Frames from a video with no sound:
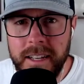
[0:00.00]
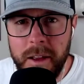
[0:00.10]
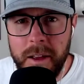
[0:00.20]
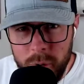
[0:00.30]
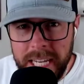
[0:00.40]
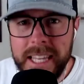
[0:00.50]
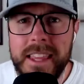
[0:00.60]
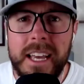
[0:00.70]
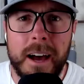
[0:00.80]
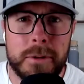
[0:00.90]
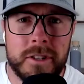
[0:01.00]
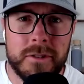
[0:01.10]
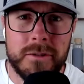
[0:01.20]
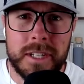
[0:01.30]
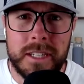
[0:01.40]
And we get the
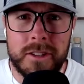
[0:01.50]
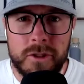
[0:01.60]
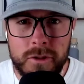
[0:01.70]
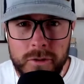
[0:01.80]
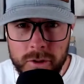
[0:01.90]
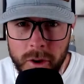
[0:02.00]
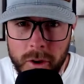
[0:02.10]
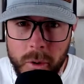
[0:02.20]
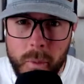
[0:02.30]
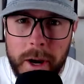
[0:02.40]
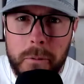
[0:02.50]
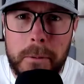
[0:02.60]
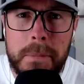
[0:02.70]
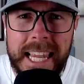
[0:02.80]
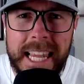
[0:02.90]
opportunity to choose where we're
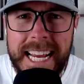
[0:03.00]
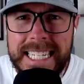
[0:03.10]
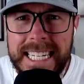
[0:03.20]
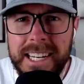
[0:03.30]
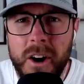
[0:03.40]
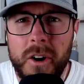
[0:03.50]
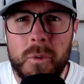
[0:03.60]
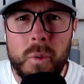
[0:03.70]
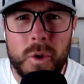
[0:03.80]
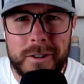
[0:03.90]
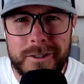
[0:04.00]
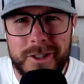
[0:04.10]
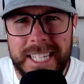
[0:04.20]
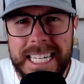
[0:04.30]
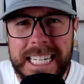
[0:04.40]
planting our
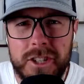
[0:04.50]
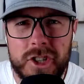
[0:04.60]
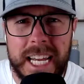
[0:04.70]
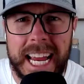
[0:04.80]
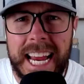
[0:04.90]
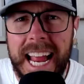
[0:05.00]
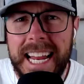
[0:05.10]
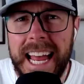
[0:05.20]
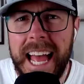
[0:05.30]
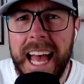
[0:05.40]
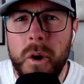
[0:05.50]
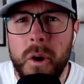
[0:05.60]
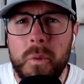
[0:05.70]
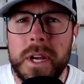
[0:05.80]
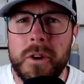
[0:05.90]
words each day and how
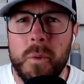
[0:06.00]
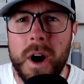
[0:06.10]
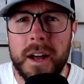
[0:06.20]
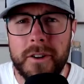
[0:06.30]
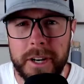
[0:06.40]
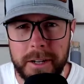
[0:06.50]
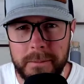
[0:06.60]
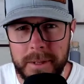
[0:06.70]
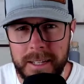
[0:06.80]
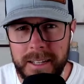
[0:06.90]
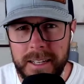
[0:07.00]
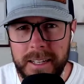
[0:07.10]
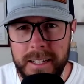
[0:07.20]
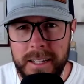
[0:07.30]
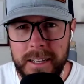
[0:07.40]
we are watering them
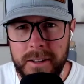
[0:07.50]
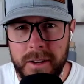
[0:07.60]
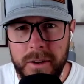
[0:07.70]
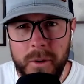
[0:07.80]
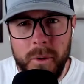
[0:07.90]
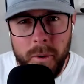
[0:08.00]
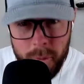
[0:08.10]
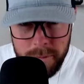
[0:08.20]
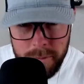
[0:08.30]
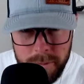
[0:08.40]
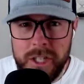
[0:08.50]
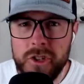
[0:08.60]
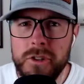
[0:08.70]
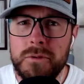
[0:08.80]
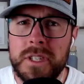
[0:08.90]
when we
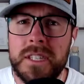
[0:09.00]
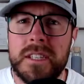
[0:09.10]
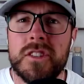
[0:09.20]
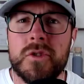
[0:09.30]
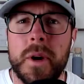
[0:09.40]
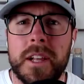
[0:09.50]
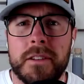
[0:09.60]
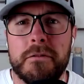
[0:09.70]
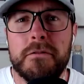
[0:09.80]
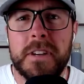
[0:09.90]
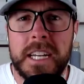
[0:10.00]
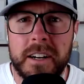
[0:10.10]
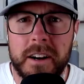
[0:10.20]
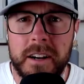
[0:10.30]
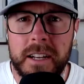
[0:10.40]
choose the soil of
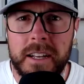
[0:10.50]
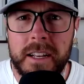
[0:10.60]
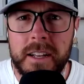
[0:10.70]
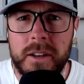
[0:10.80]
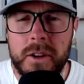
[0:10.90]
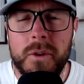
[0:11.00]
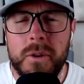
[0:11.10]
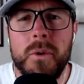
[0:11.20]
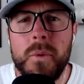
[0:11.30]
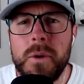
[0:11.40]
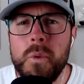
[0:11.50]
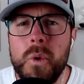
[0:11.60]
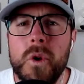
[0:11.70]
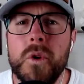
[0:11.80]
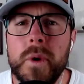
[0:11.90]
fear, we
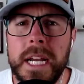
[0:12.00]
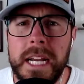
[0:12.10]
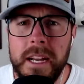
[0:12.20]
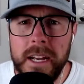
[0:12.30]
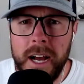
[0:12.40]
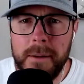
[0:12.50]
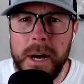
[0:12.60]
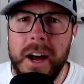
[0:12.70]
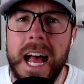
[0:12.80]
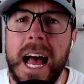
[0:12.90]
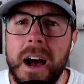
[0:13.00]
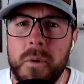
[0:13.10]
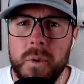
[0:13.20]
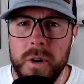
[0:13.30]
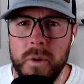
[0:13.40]
worry about how
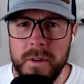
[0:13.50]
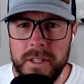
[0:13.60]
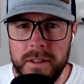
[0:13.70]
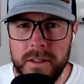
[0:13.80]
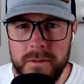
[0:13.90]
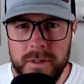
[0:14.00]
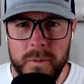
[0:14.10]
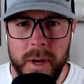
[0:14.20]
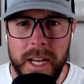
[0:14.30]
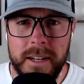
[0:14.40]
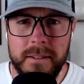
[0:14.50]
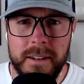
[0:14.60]
we're going to lose the weight.